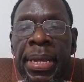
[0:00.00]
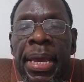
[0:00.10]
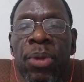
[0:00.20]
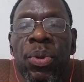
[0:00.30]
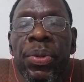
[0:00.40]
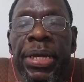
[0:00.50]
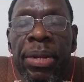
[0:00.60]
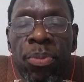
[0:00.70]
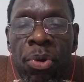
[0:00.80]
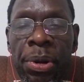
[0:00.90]
And we will get
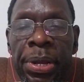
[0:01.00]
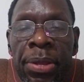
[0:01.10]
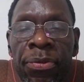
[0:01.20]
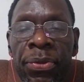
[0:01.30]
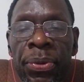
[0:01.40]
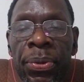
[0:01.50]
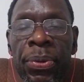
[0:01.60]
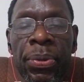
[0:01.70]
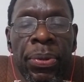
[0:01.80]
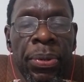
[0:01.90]
more into
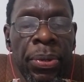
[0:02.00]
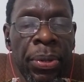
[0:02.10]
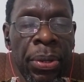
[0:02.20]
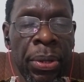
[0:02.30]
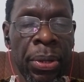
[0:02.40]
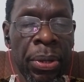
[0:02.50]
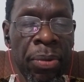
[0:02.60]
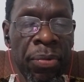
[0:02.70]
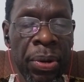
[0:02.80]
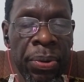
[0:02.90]

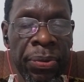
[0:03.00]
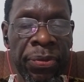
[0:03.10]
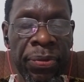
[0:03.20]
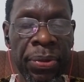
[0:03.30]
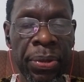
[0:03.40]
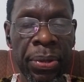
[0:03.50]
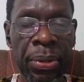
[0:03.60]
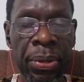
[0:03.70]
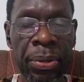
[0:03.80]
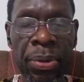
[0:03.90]
Rhodes'
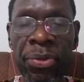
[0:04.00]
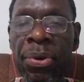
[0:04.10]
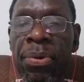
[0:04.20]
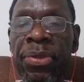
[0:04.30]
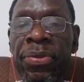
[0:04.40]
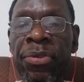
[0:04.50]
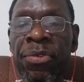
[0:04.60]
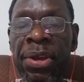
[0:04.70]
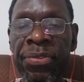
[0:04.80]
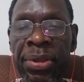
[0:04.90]
notorious
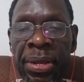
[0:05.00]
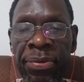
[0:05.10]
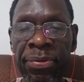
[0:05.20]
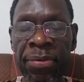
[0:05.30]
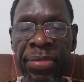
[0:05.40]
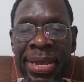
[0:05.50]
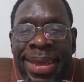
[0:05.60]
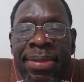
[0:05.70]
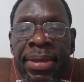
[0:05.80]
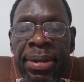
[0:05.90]
atrocities of the
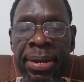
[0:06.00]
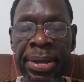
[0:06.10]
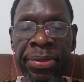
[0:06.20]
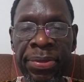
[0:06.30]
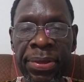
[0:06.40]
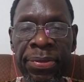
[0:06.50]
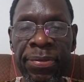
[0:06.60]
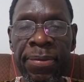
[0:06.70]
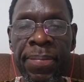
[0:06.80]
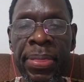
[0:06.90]
1890s
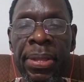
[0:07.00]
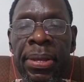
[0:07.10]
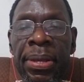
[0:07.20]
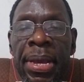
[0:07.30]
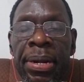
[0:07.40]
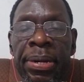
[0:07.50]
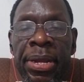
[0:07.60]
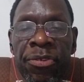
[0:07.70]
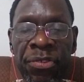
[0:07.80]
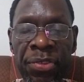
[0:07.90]
at a
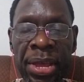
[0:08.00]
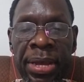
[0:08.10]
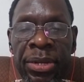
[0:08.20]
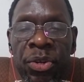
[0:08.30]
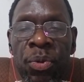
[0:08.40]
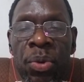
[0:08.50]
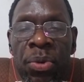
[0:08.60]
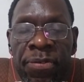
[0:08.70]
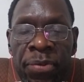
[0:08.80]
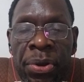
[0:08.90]
later stage when we are
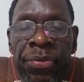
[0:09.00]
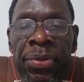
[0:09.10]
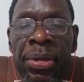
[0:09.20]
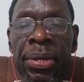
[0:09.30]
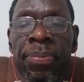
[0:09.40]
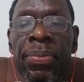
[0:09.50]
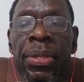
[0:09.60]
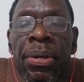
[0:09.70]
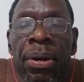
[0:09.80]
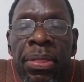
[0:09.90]
focusing
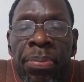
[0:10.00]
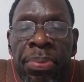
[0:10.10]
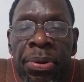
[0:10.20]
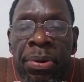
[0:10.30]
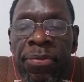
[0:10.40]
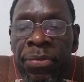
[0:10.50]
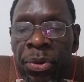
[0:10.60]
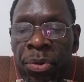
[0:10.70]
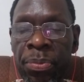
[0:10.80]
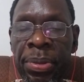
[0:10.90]
on the period of
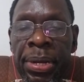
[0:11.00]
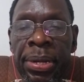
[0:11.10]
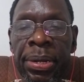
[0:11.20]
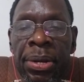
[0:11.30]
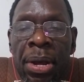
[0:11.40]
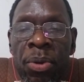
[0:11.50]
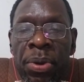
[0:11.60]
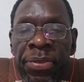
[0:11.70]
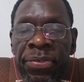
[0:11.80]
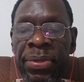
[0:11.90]
European
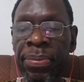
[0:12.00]
conquest